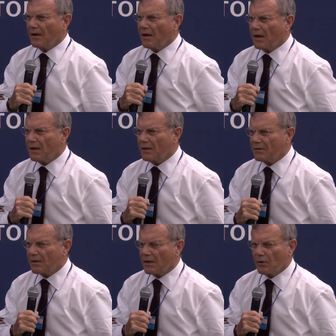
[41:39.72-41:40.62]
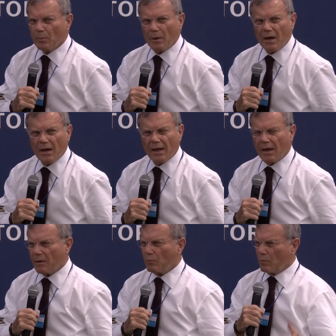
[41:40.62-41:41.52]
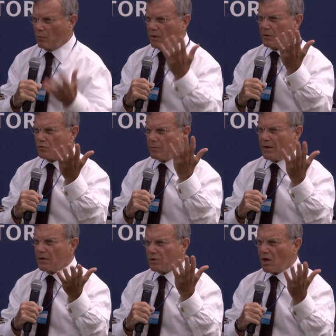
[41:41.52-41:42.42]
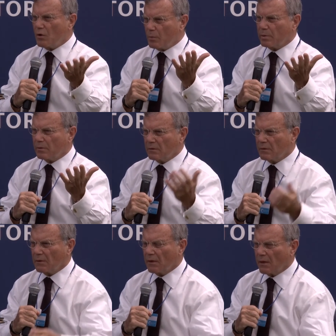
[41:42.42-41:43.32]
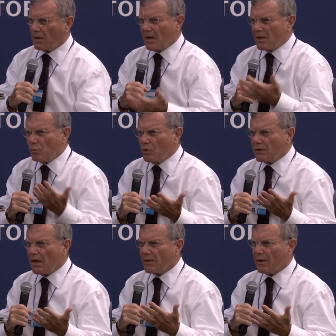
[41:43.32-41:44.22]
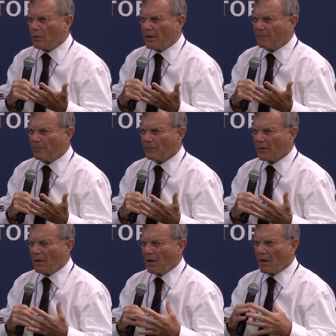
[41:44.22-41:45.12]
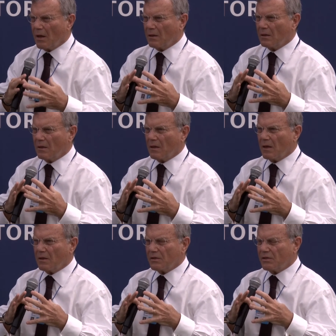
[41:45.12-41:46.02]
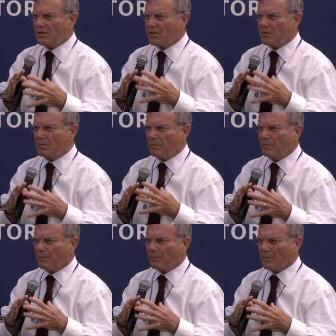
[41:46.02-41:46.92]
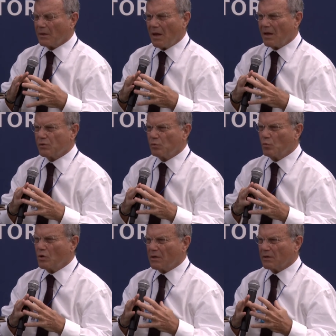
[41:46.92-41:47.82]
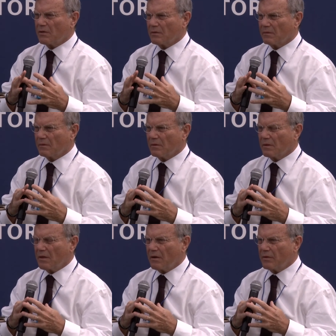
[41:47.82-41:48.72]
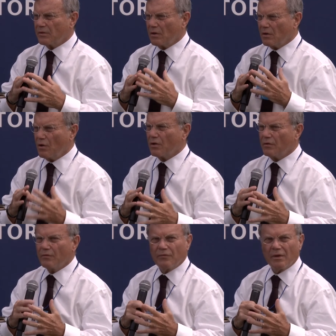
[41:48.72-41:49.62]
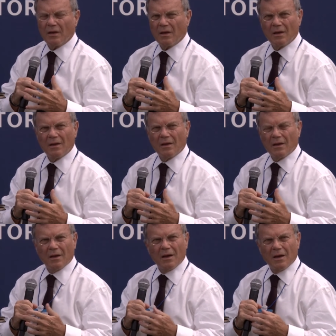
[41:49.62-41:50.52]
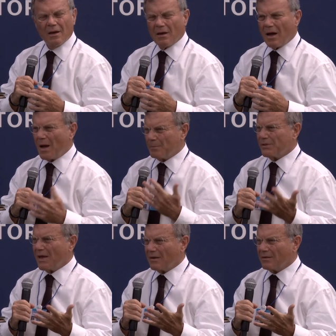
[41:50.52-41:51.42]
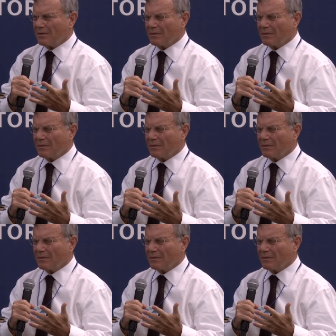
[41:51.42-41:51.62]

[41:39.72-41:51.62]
and saying goodbye, and with tremendous hope. It hasn't worked out that way. And the system hasn't worked. There is a lot of upset,